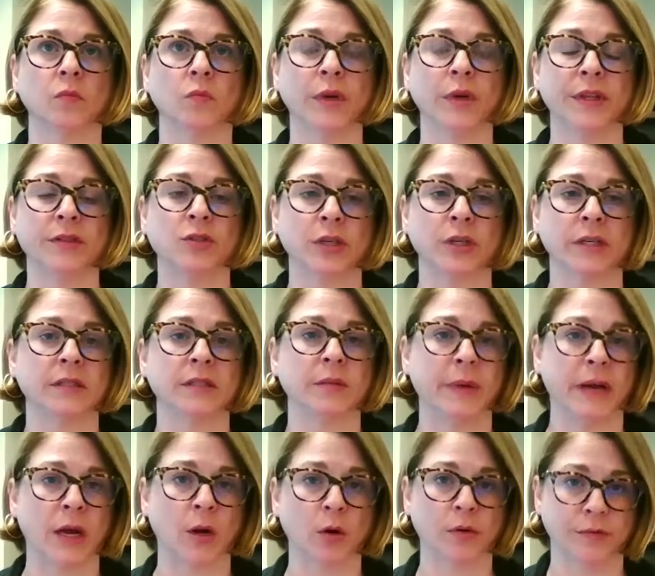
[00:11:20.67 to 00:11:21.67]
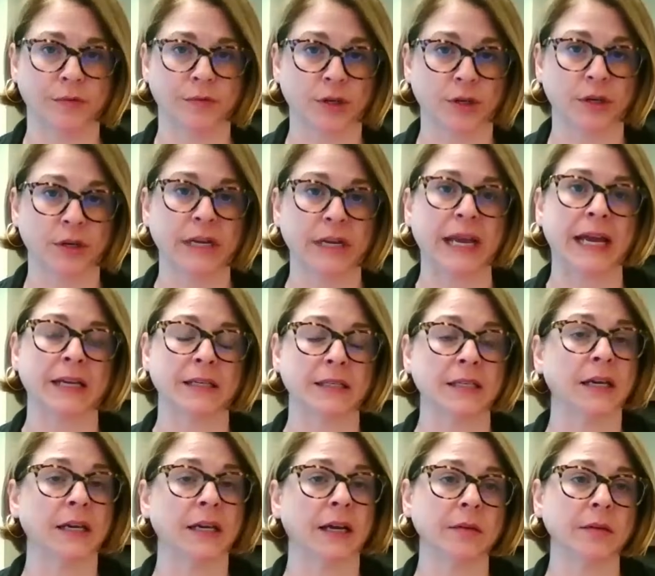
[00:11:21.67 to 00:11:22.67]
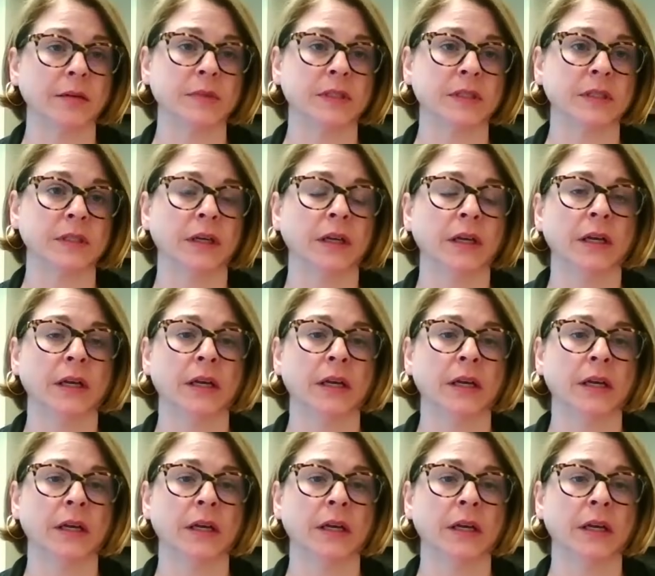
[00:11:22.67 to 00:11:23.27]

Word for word: with just the power of attorney at times